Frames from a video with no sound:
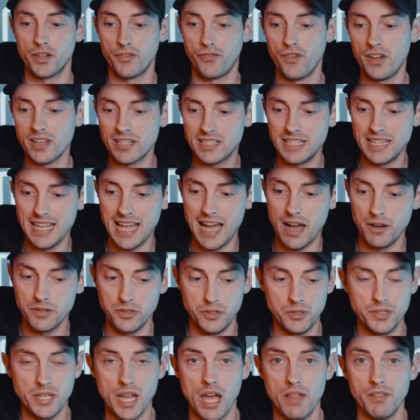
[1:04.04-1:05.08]
firstly, how do
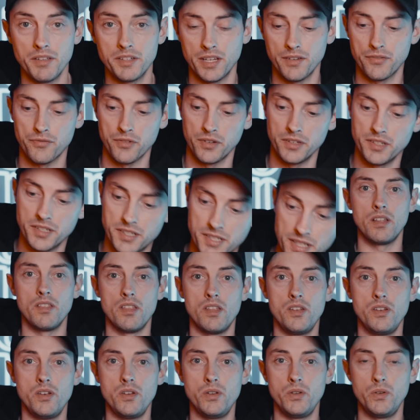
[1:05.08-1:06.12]
you tell the difference? The
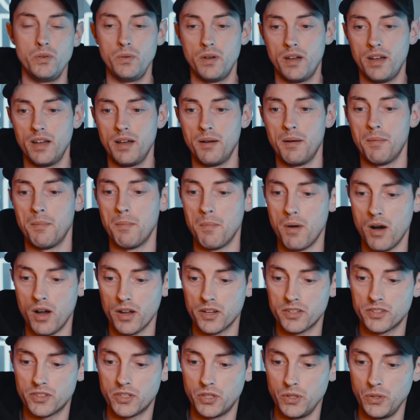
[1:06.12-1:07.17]
new
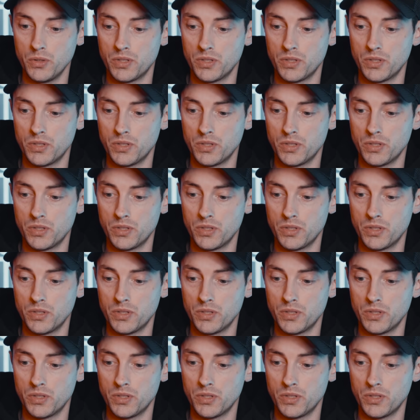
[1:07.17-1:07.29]
Mark II